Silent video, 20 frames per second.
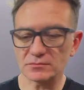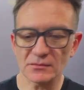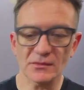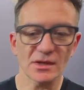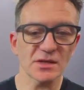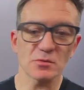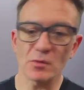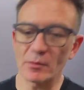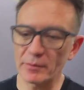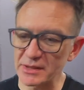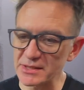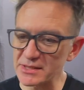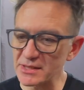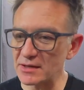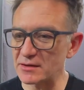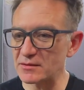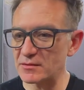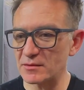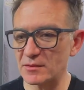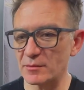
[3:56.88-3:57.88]
That's what we
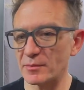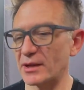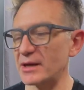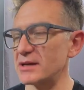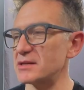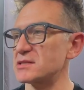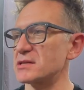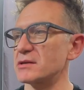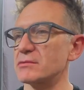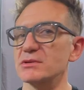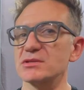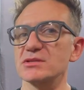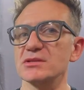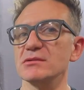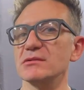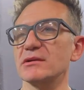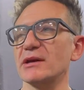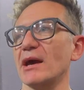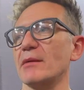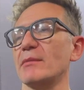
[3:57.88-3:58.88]
did. Player Series
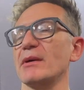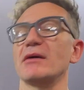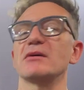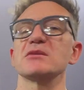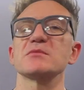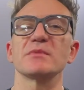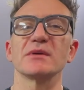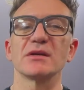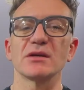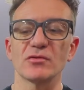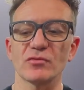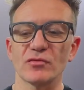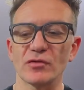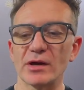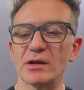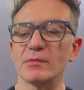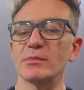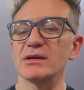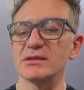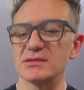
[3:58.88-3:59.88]
2 came out. It's been
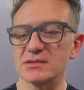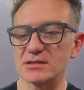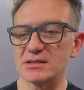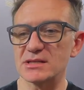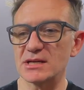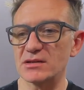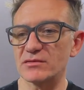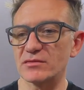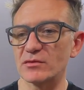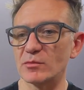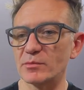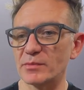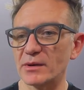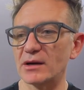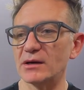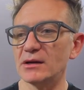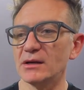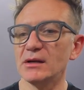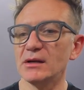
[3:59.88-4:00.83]
incredibly successful. But